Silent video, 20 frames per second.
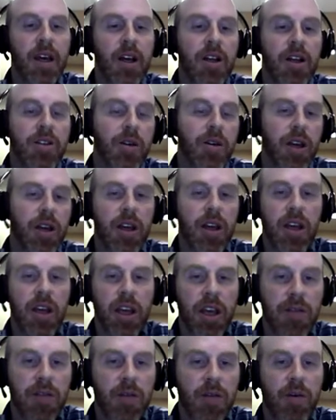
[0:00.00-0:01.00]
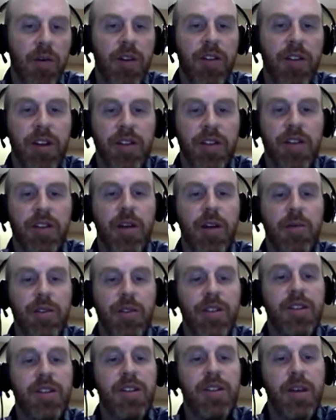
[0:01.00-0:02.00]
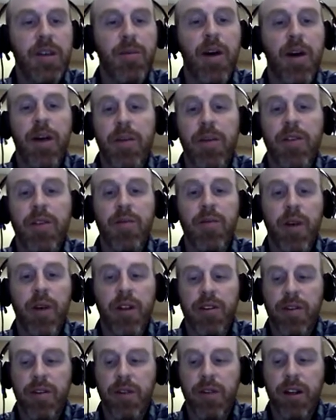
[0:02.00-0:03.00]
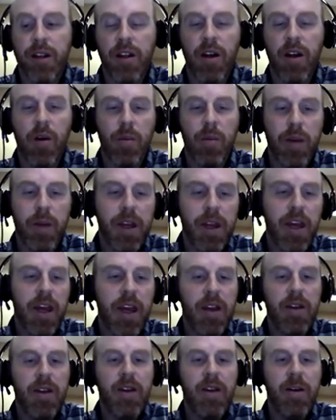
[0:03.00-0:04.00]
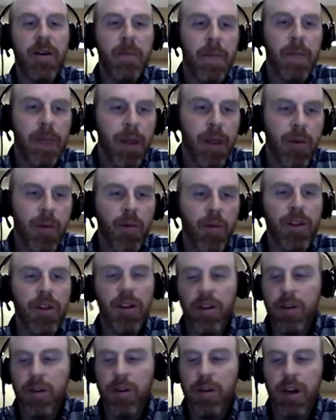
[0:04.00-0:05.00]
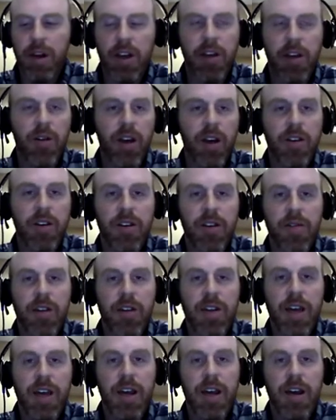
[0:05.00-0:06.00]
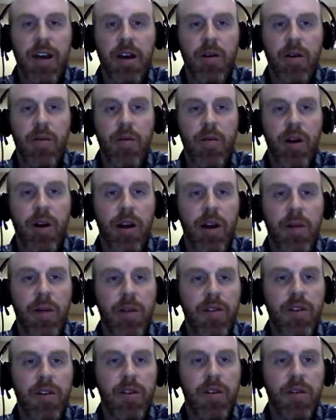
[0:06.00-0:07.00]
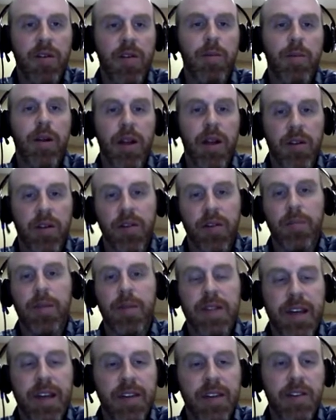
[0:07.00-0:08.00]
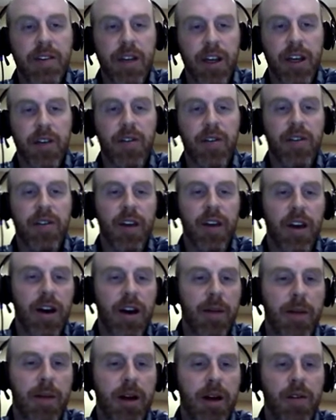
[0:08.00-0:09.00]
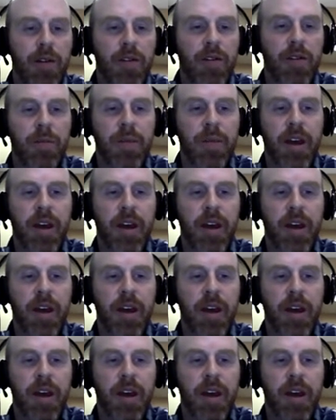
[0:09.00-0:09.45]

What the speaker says: So even with these numbers, the Z prime is relatively low, but again, with a little bit of curation of the data, we were able to pull out some potentially interesting compounds.